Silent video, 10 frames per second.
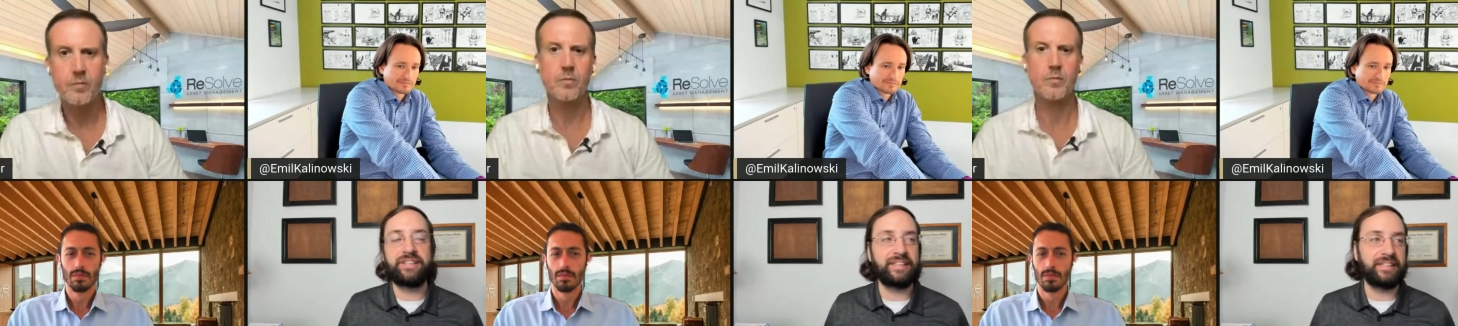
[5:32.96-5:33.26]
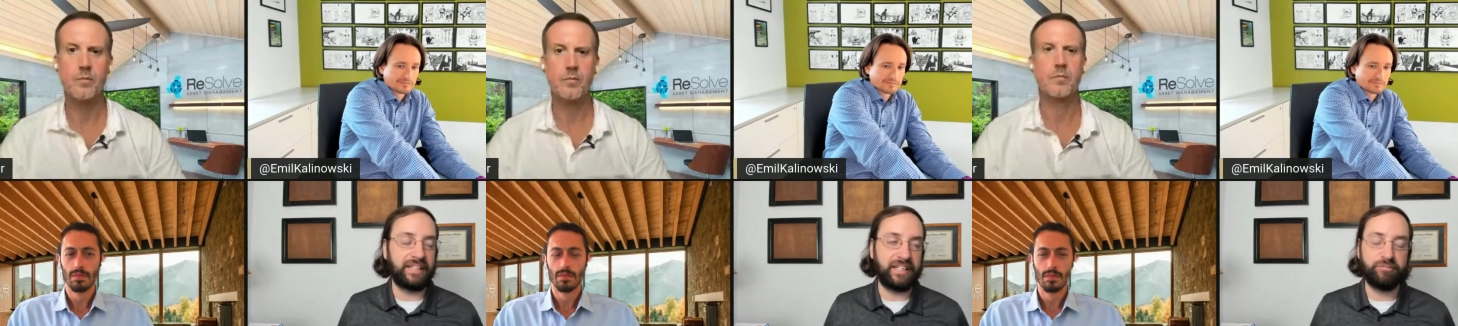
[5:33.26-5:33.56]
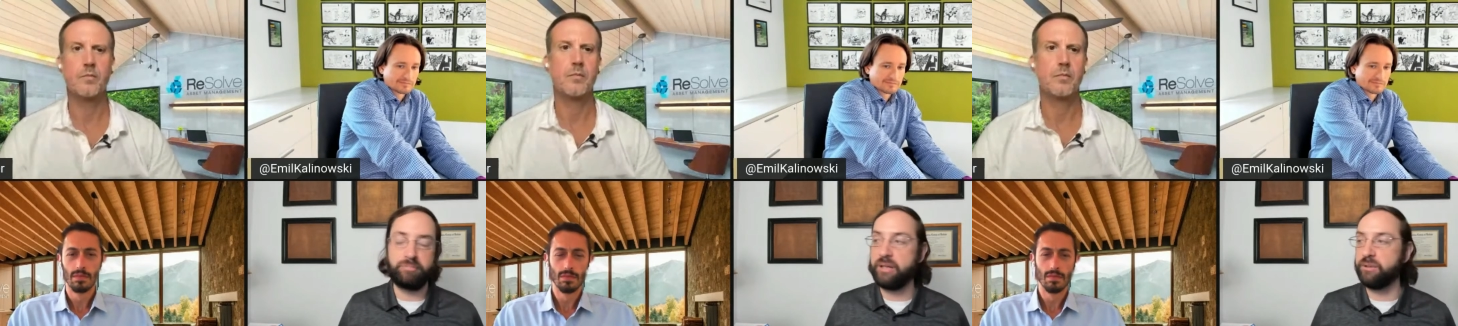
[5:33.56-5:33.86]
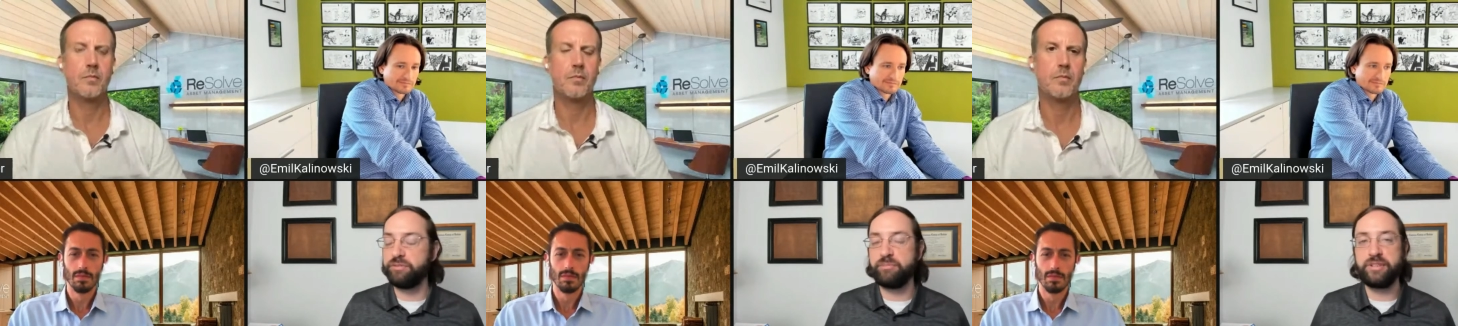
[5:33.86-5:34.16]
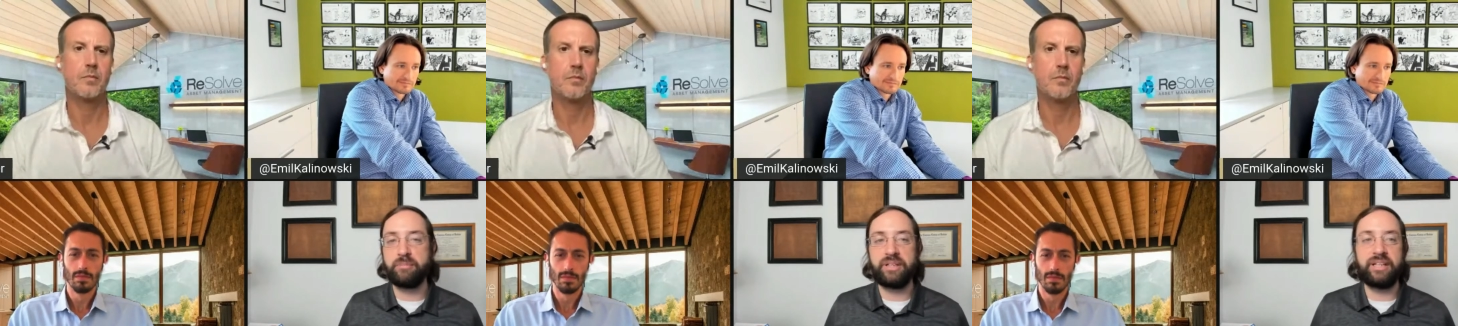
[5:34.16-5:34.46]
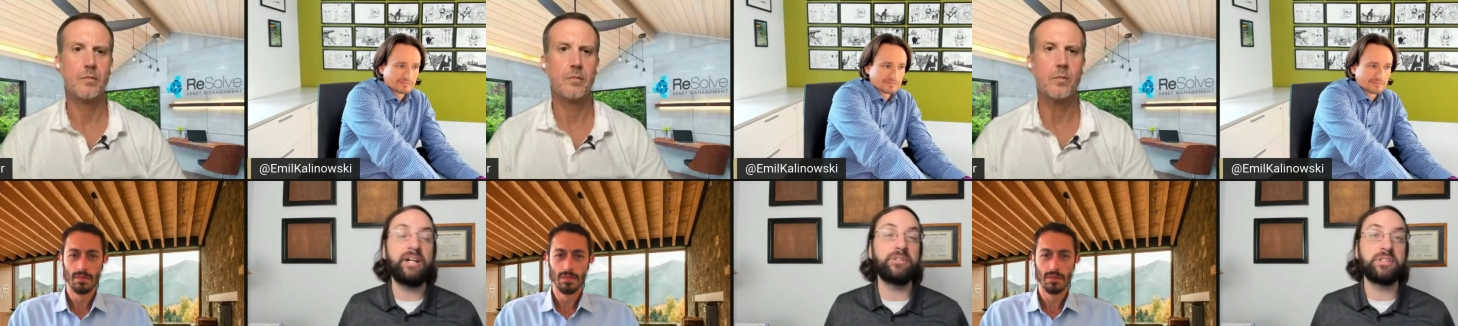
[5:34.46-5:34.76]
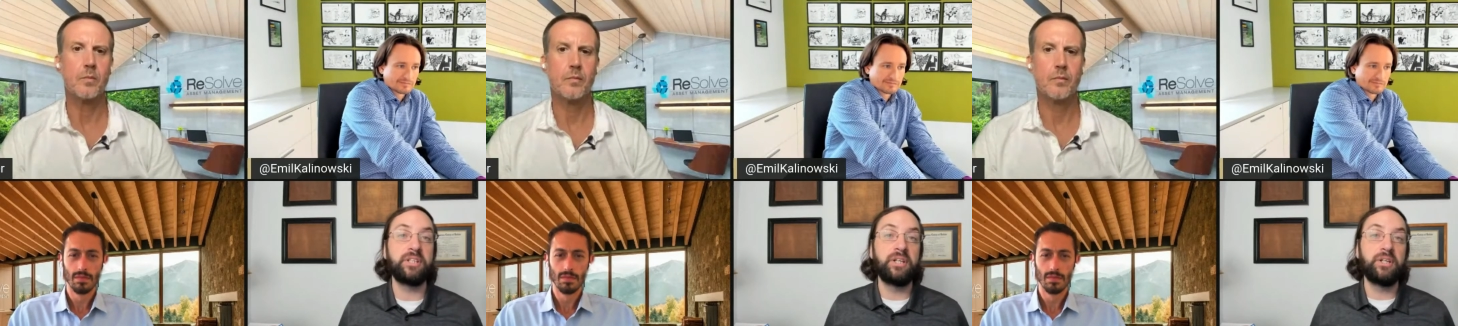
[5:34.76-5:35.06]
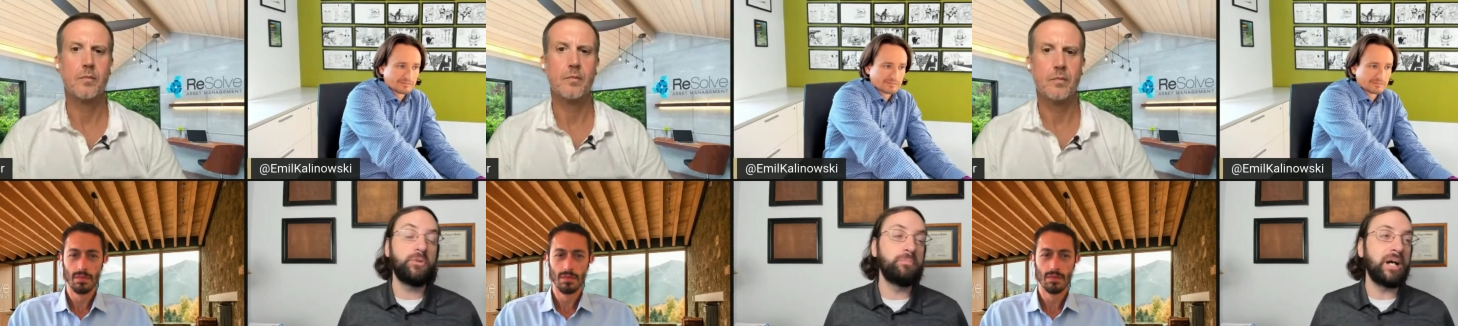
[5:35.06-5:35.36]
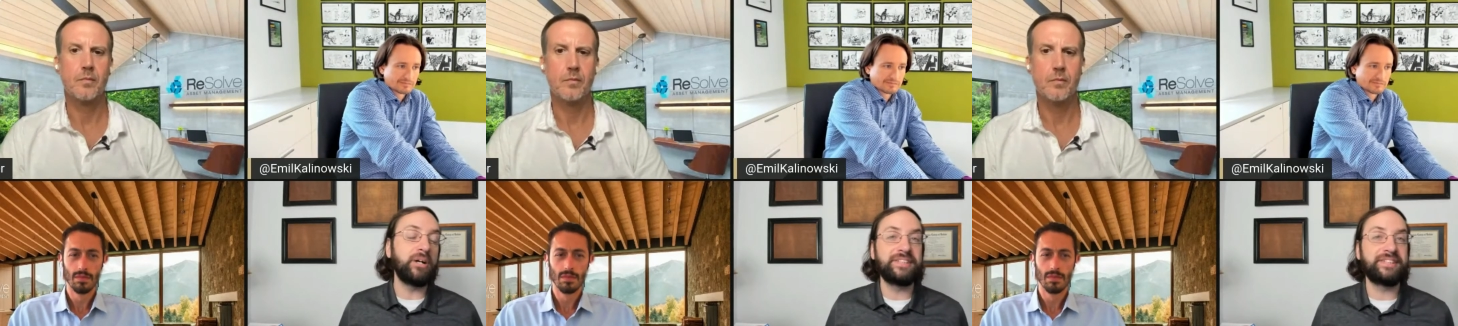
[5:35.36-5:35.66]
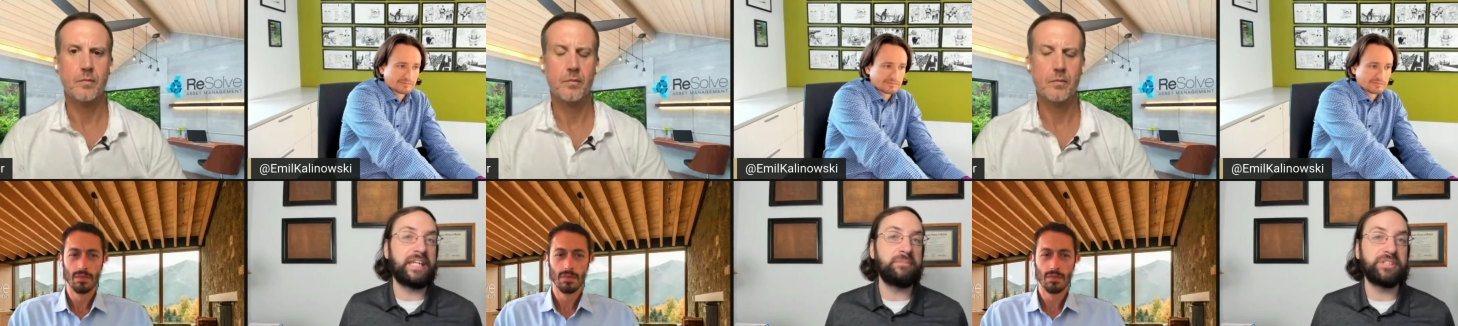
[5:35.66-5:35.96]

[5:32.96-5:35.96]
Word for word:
Speaker 1: that I borrowed from somebody else who borrowed the same